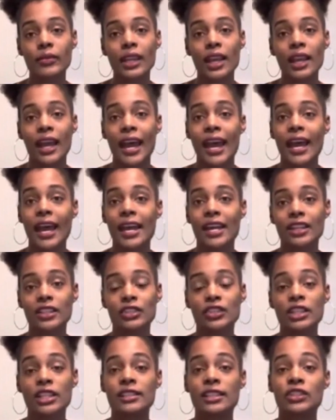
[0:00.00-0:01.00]
As
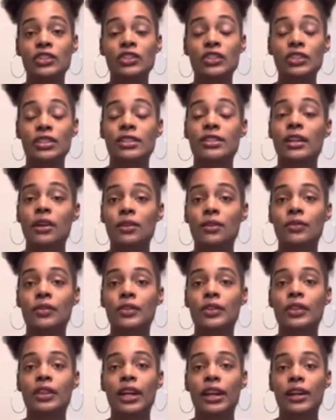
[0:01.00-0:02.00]
yourself,
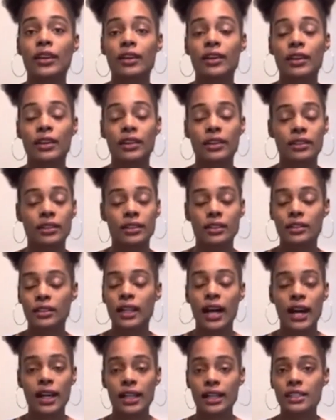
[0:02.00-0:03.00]

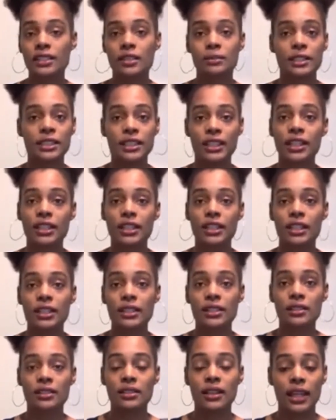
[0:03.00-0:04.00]
God is a
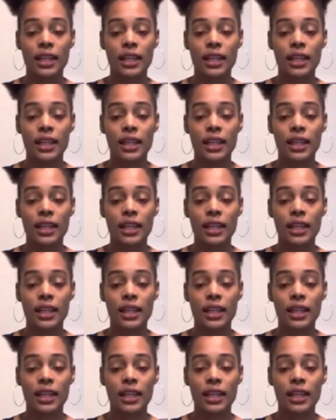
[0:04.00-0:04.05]
meticulous